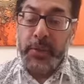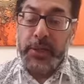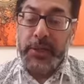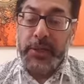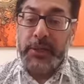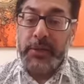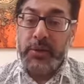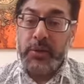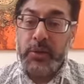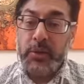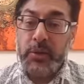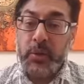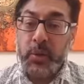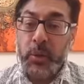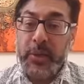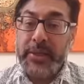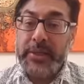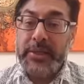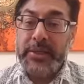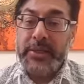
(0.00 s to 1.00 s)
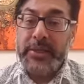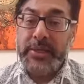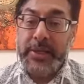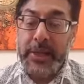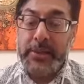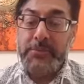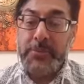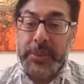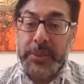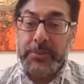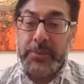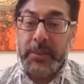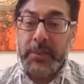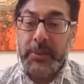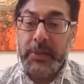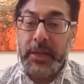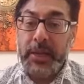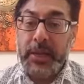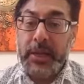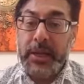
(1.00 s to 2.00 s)
week with ten
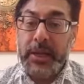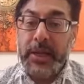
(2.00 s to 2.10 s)
people,